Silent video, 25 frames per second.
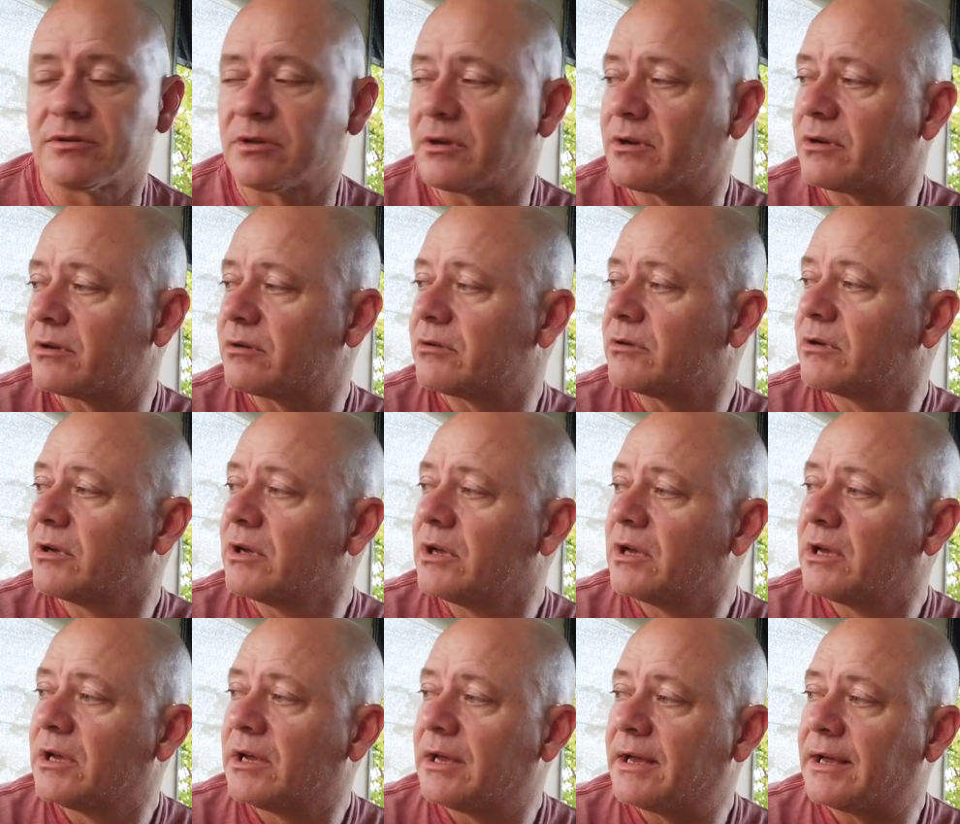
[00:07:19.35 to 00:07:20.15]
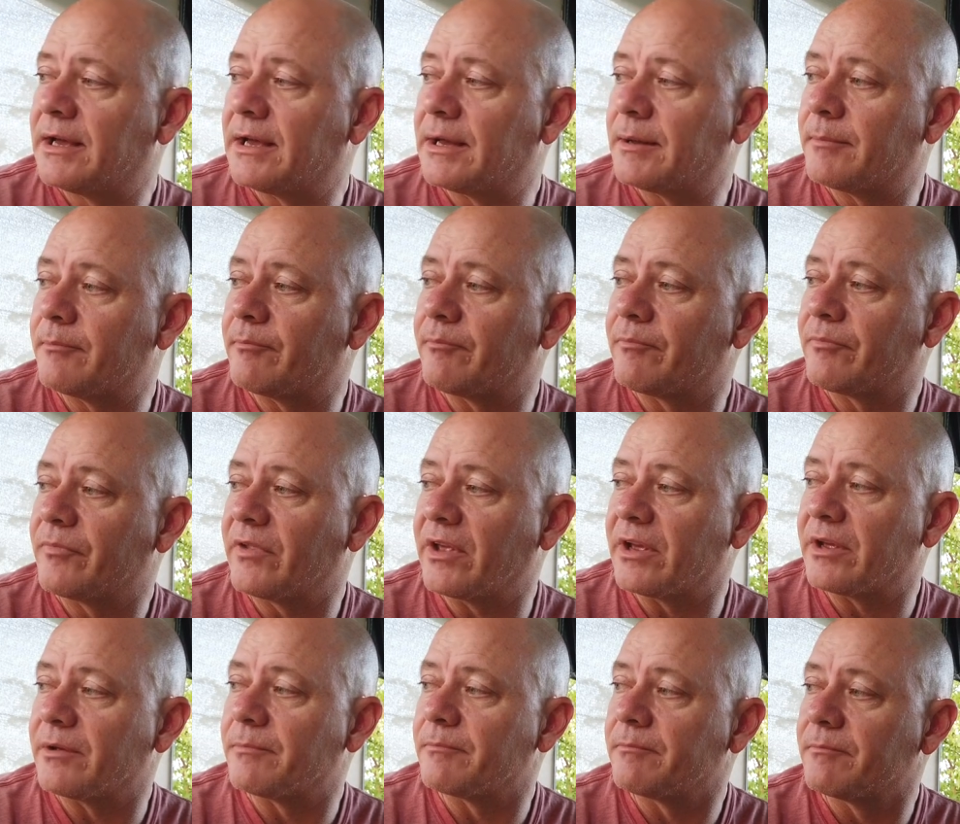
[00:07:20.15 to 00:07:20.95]
So
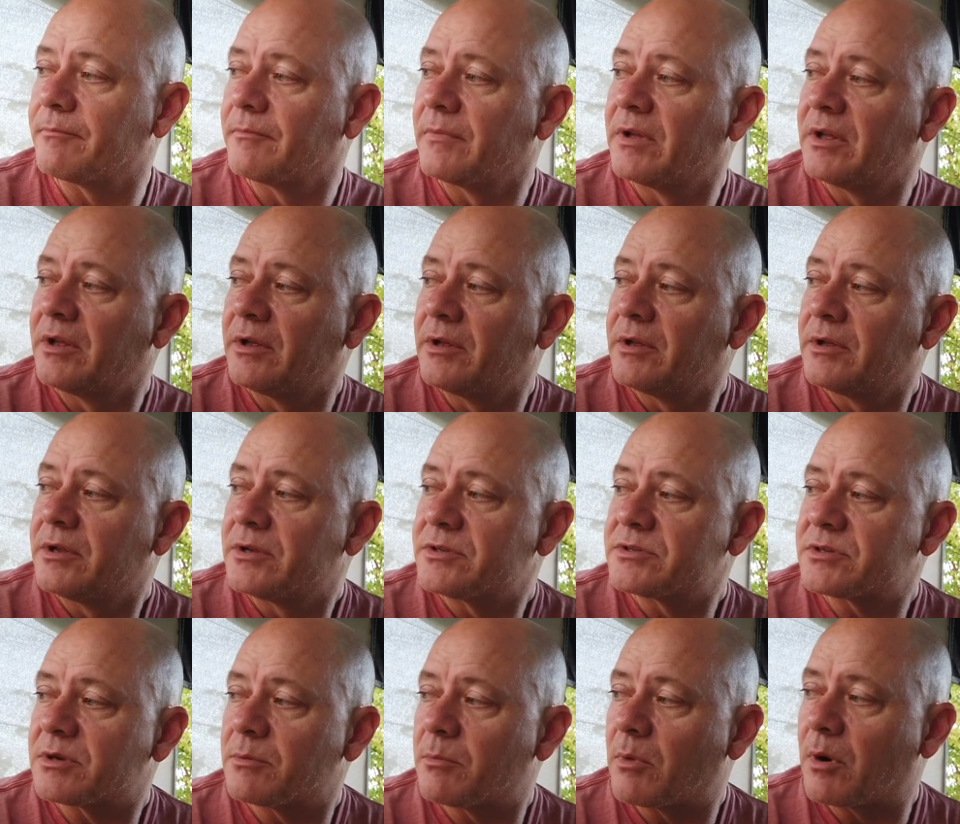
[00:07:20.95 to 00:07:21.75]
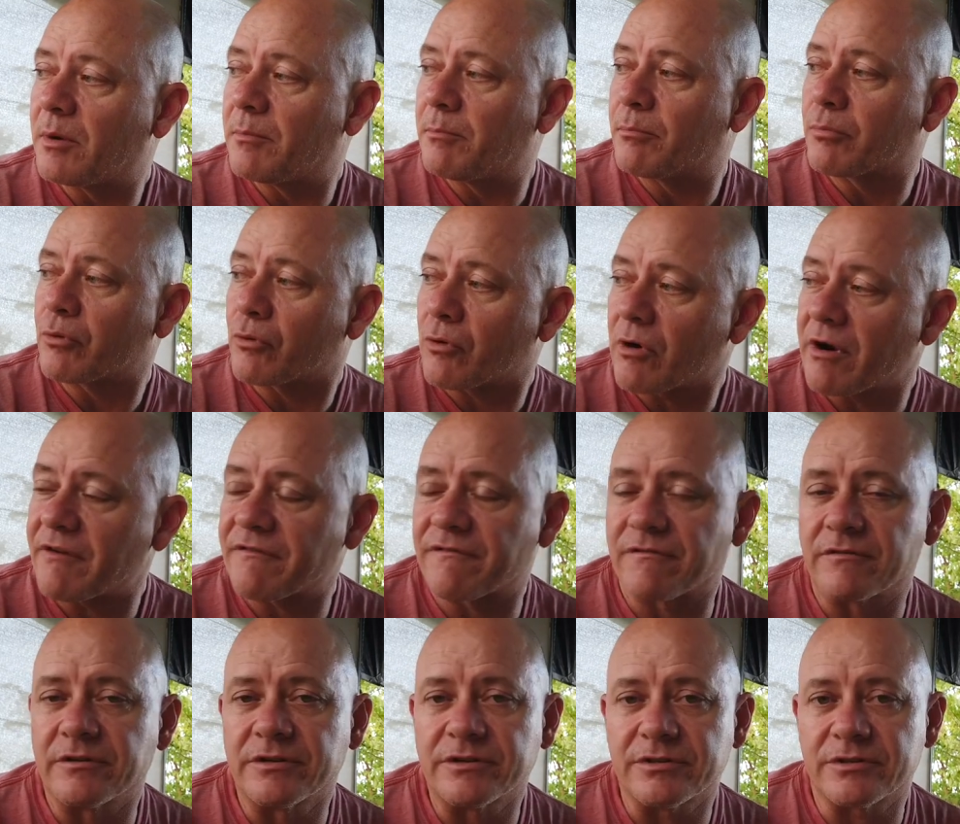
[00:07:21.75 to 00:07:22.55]
yeah, so my
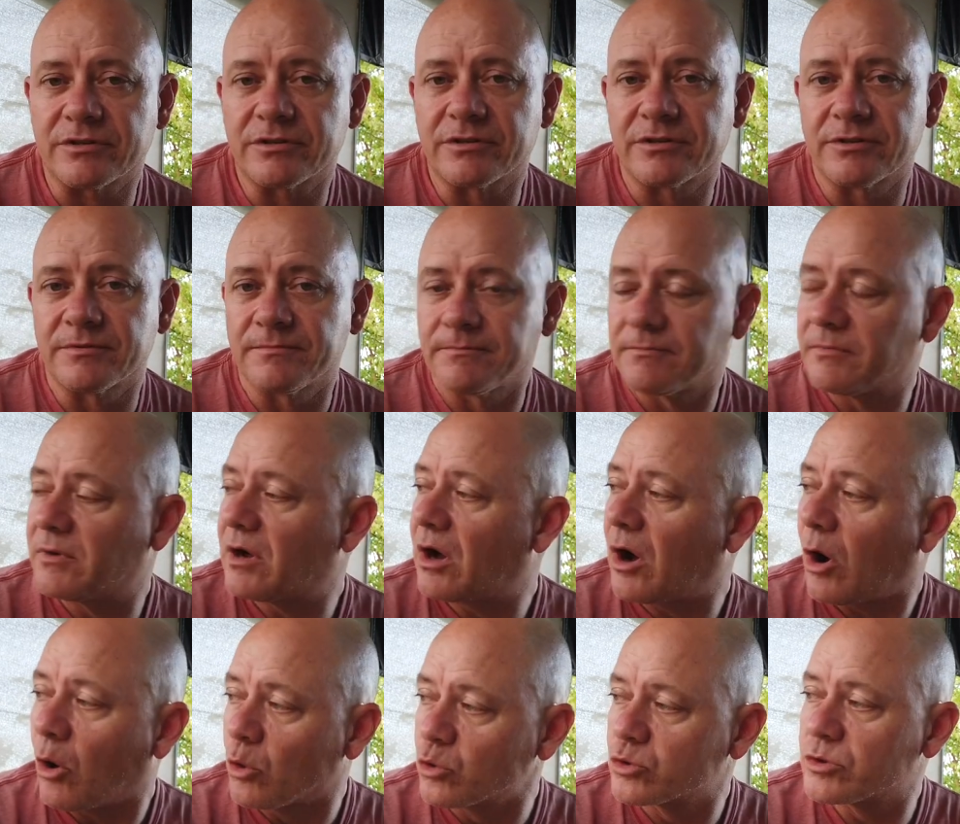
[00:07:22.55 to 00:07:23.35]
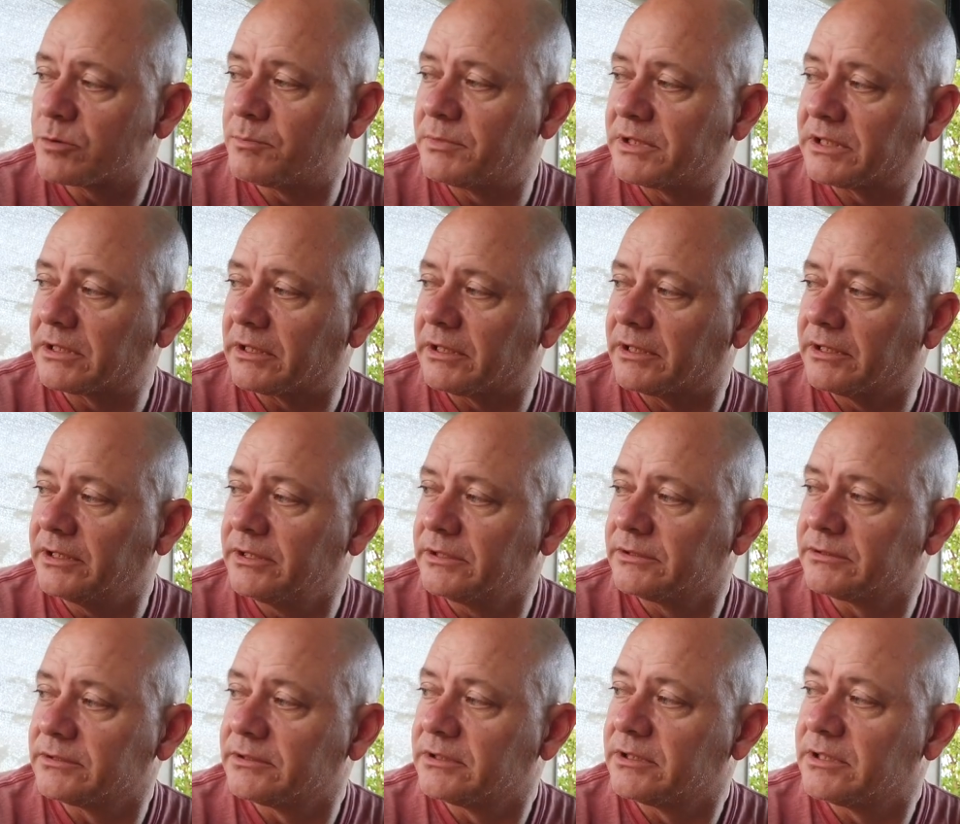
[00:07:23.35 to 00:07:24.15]
preference
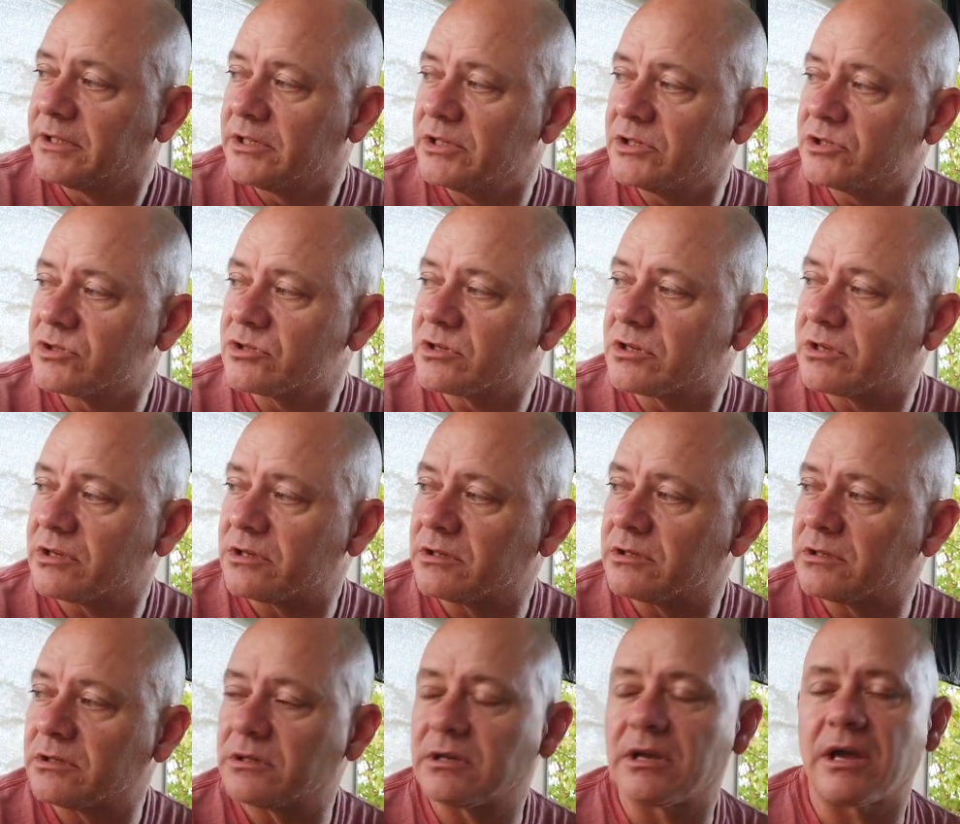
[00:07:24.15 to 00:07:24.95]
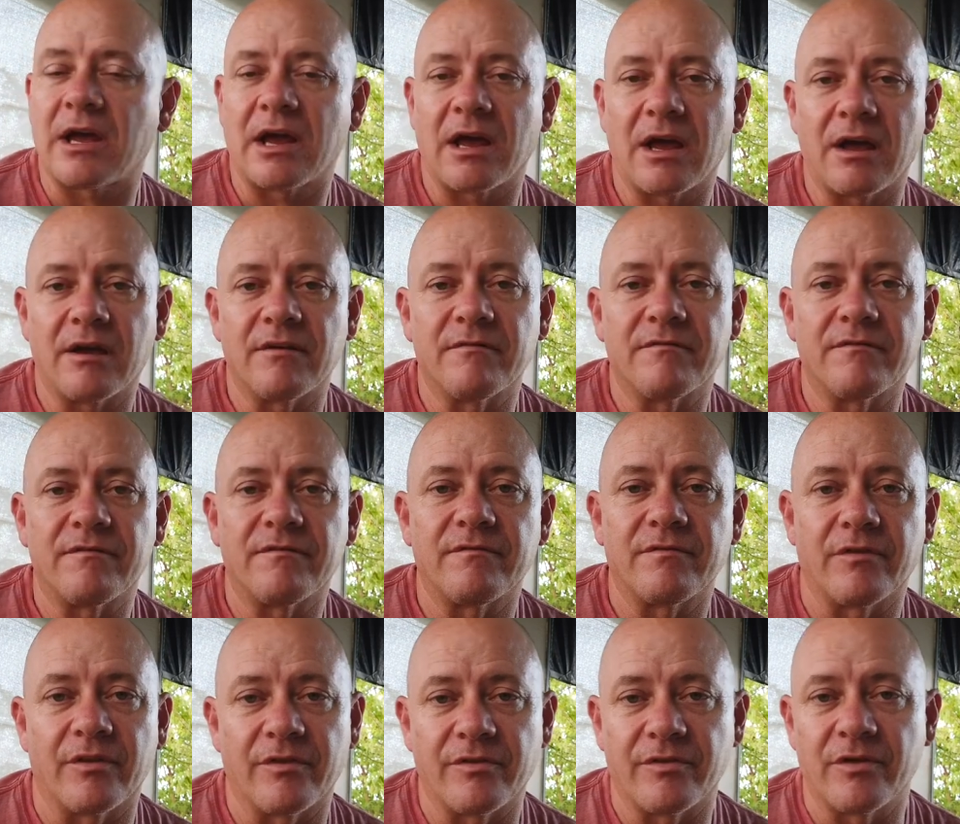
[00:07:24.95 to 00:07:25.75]
ultimately is to have
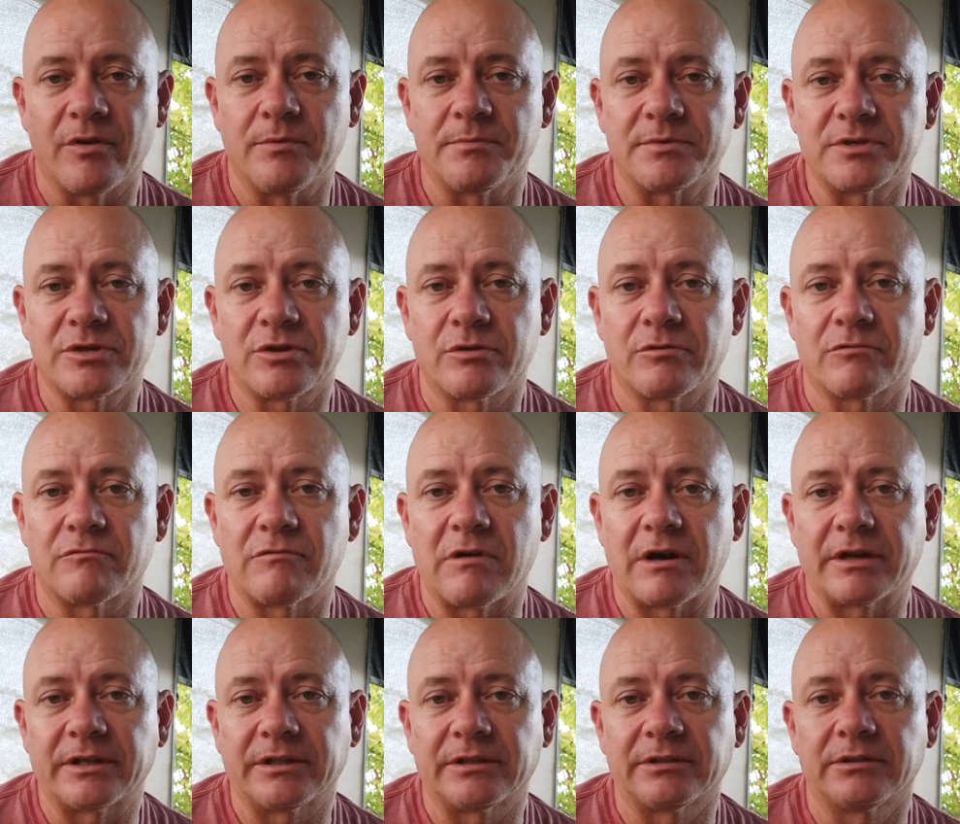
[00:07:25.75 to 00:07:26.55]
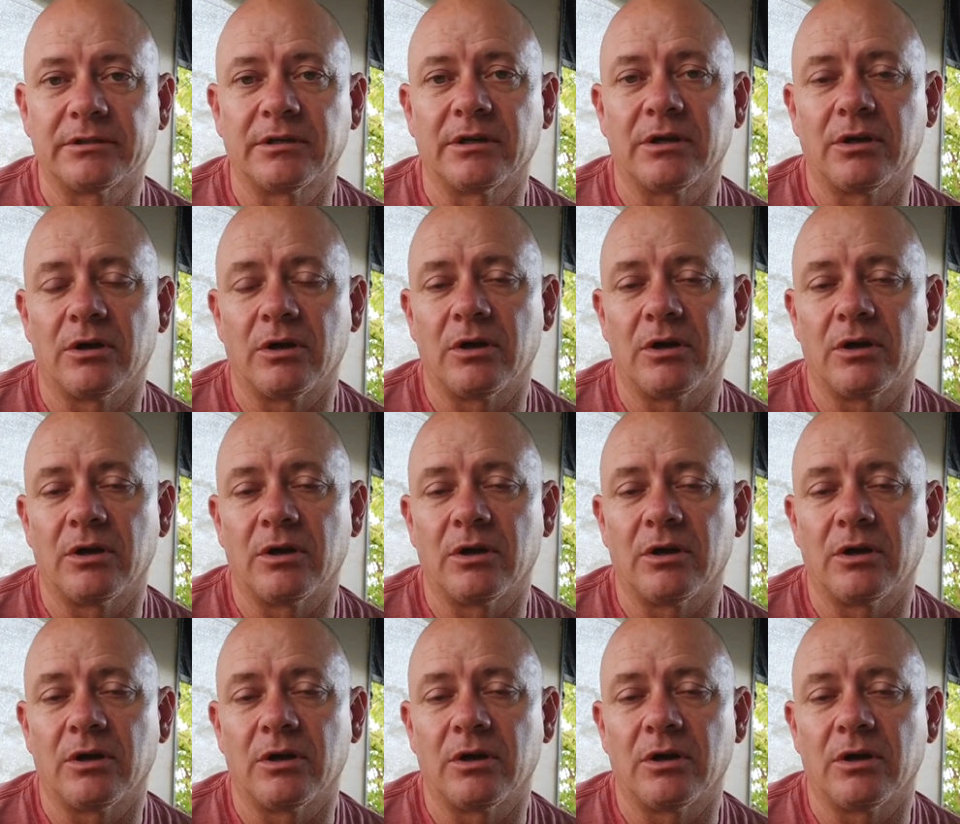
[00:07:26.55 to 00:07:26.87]
the ThermaCELL running